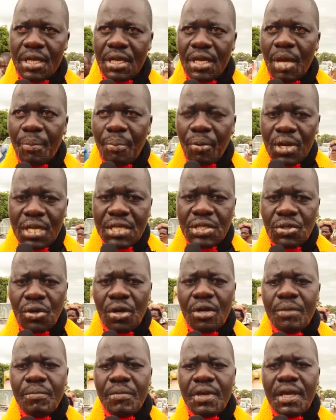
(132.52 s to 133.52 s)
The police
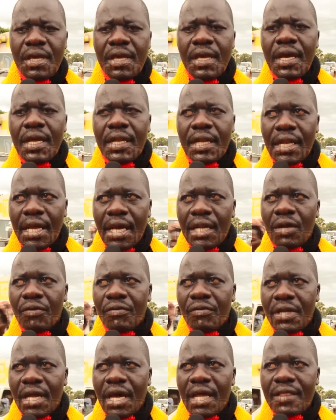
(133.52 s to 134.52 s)
told me the rate
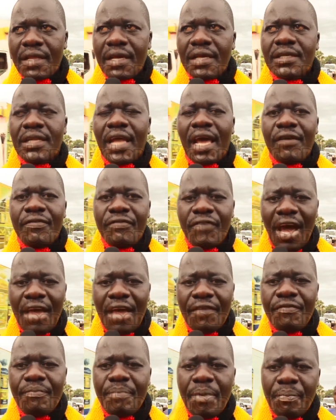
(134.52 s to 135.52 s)
of death is like
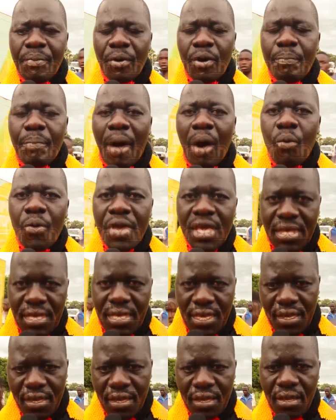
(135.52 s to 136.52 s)
five people per week